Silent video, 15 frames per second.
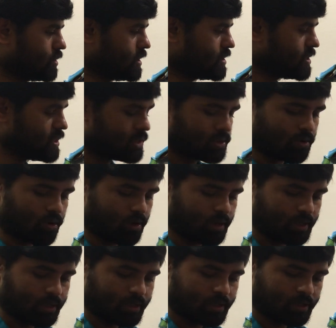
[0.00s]
this is called
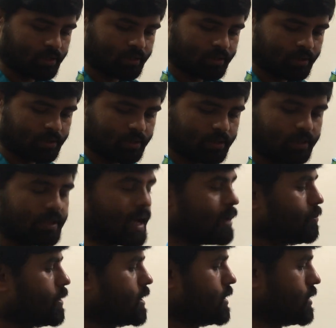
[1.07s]

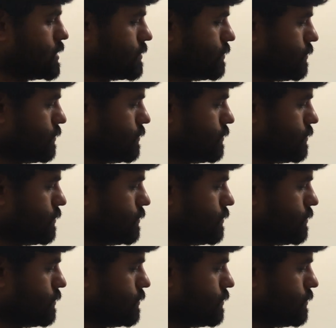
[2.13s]
diamond.